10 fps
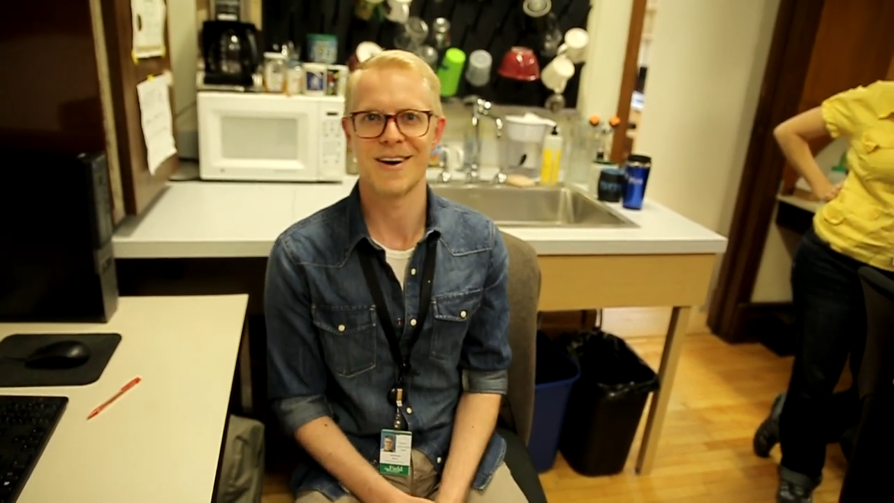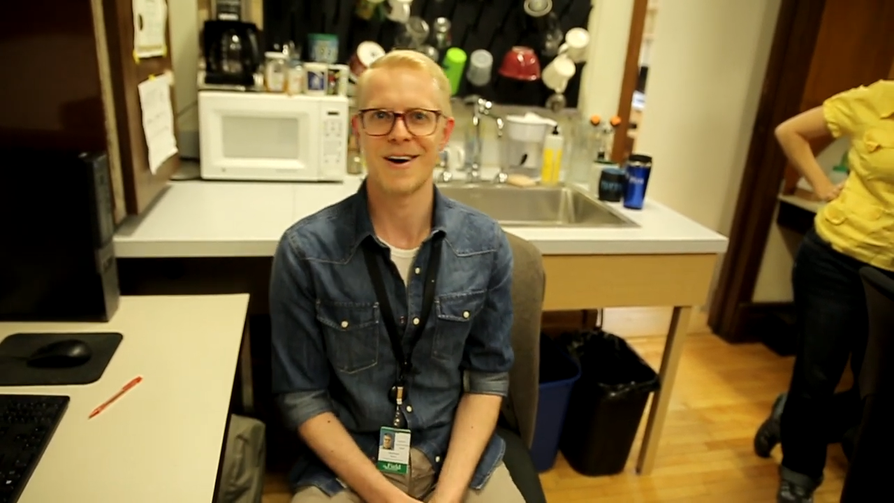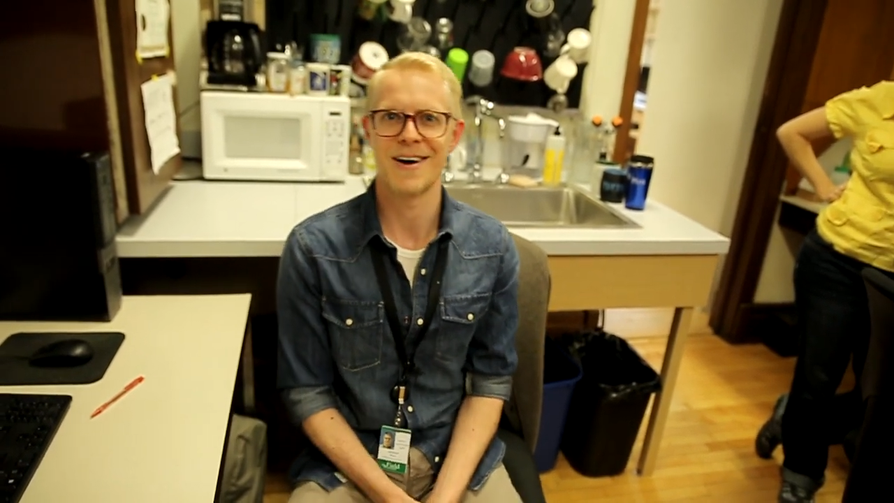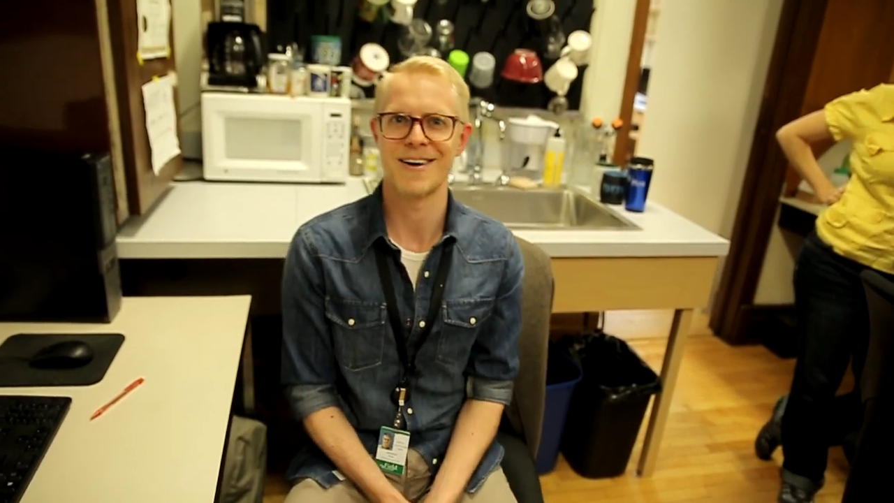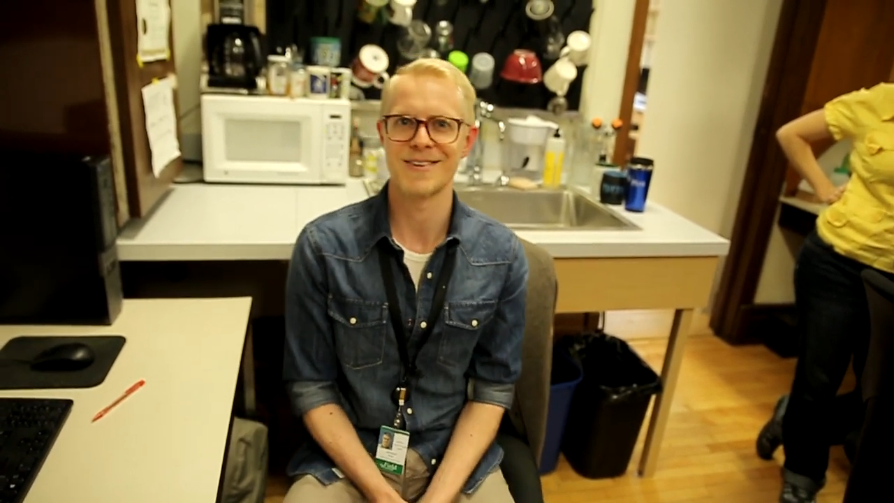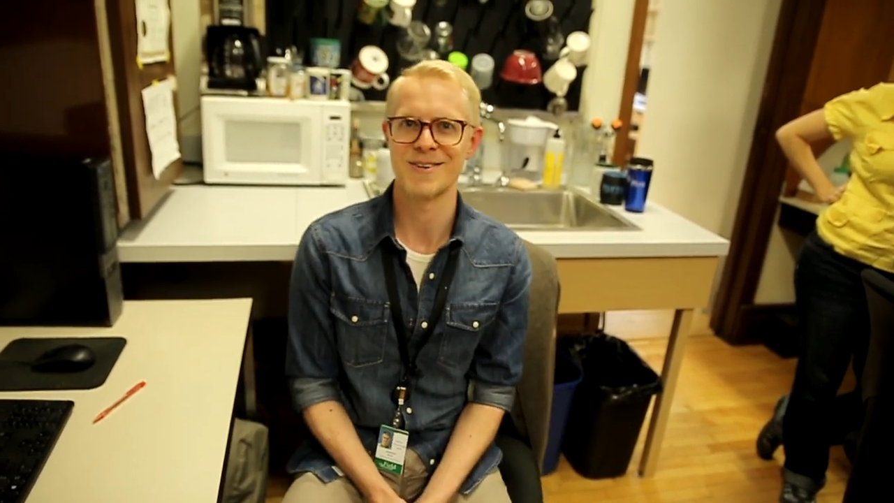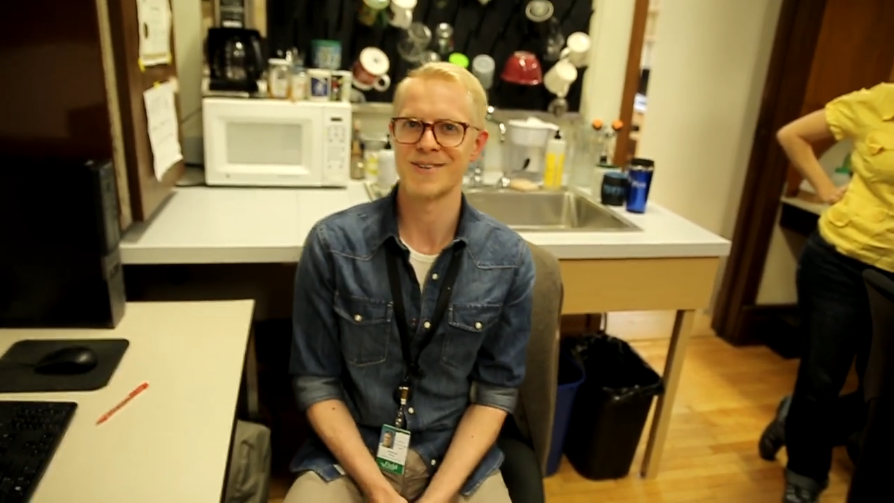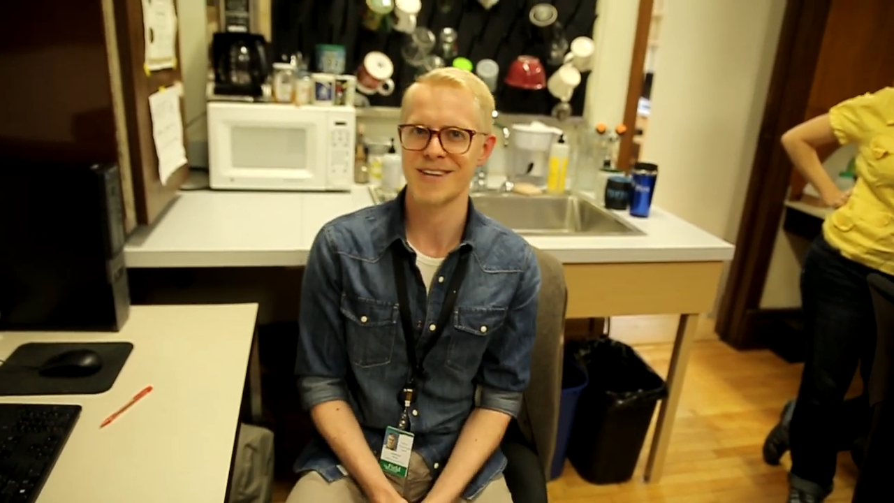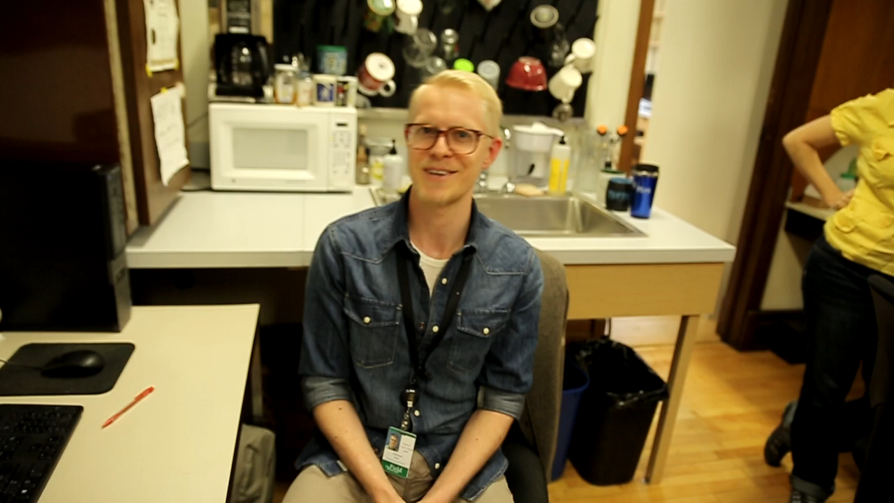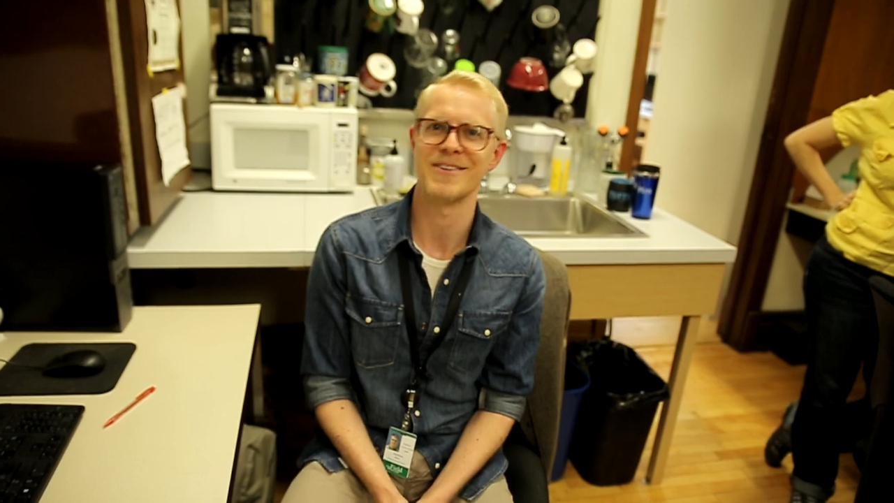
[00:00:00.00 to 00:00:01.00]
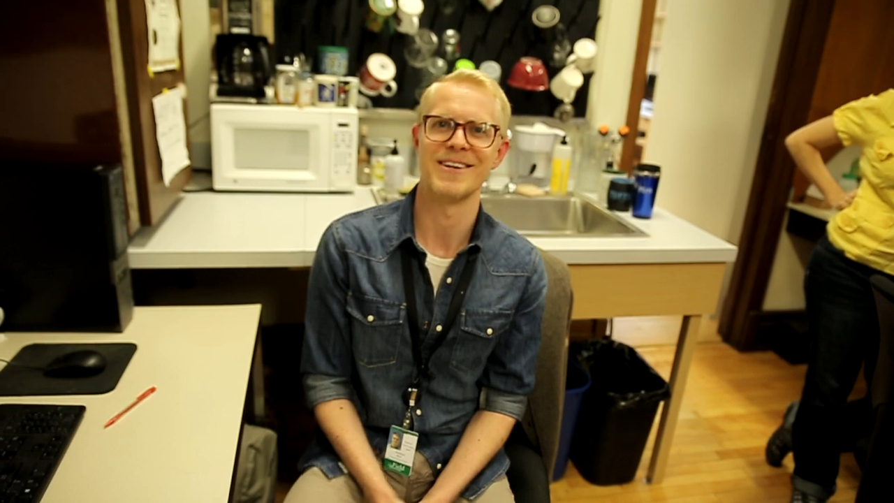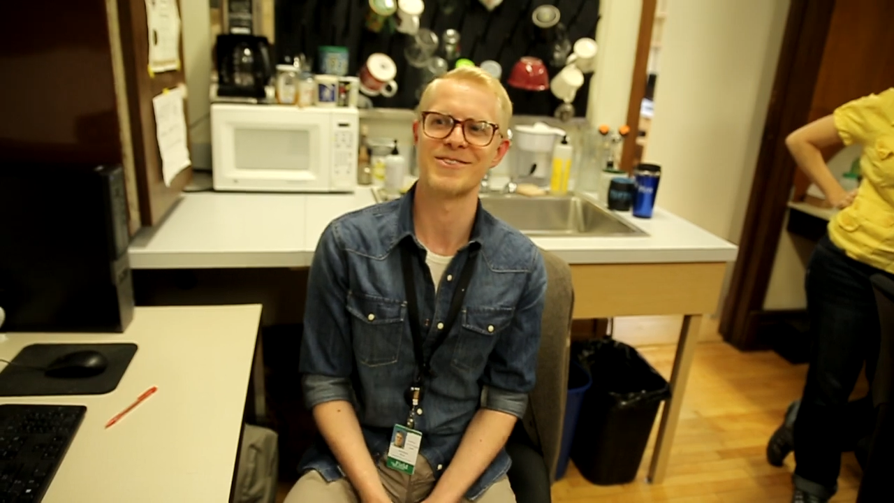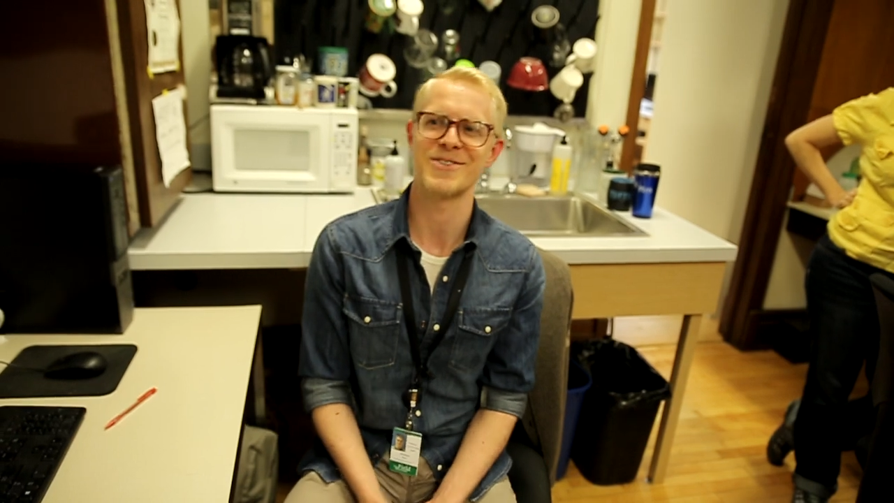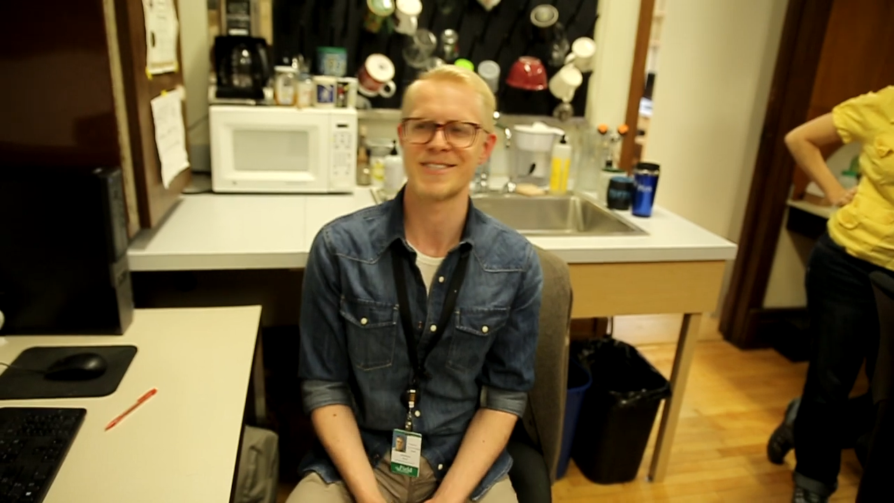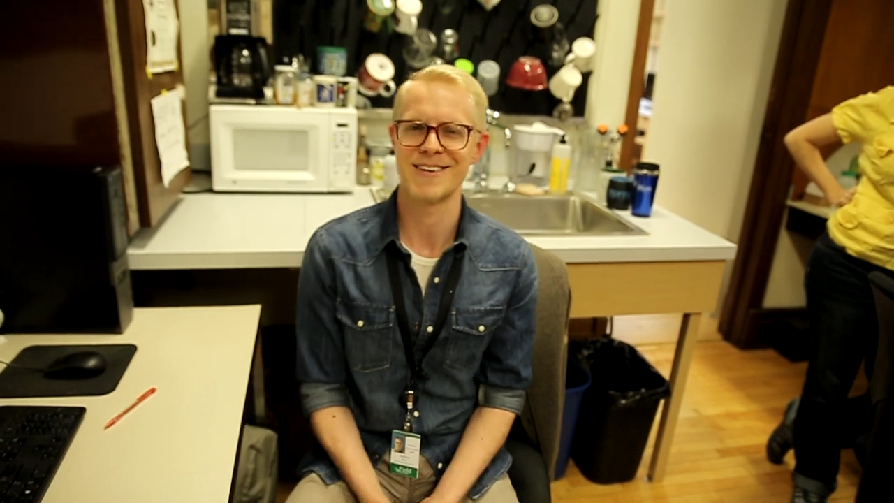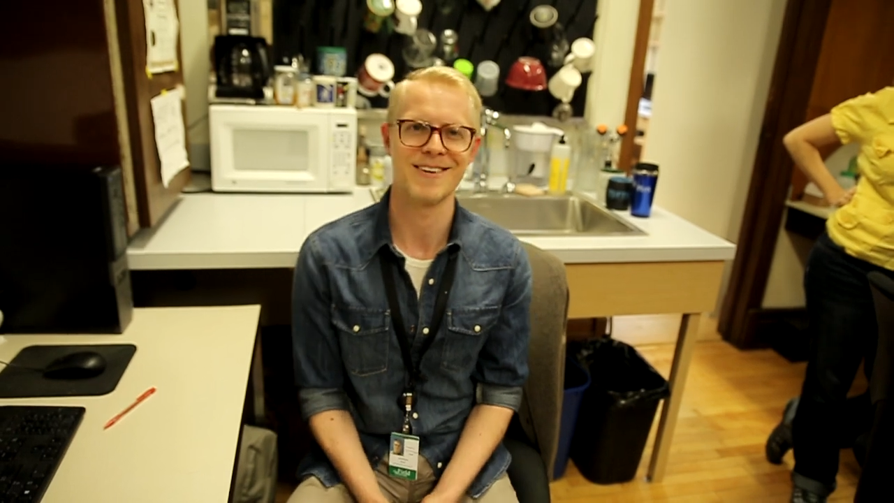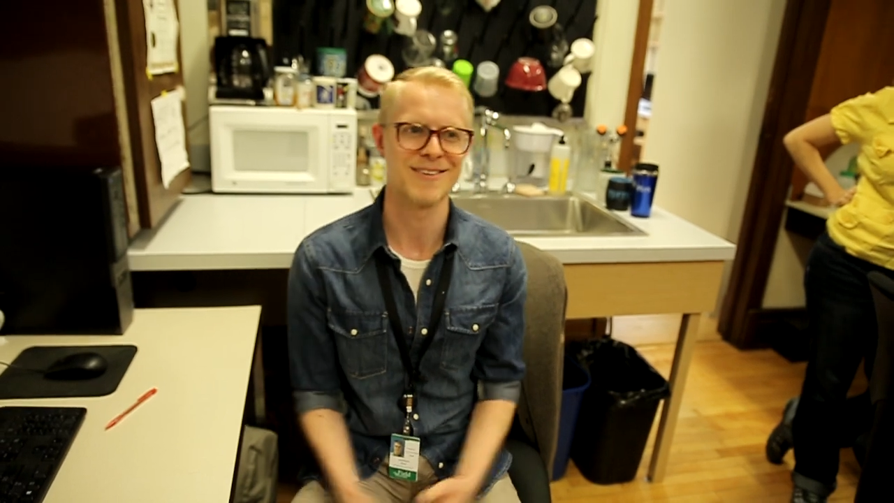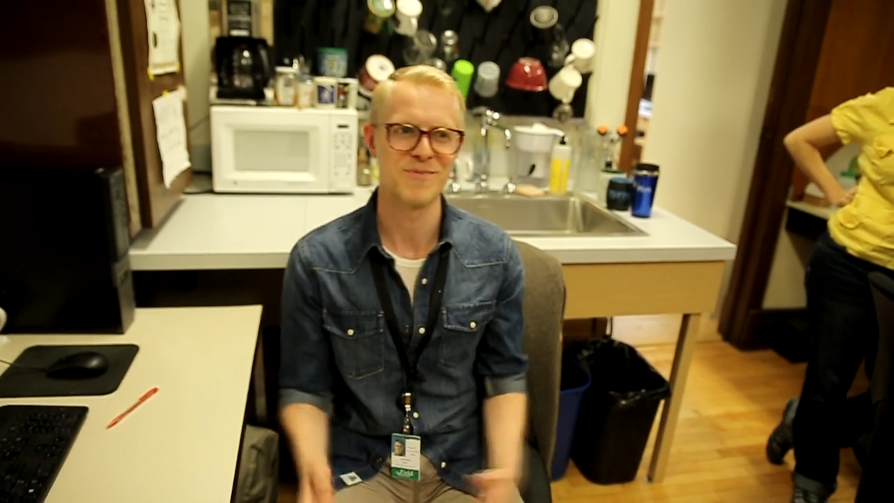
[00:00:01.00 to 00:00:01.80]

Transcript: Oh, so wow. It's kind of an interesting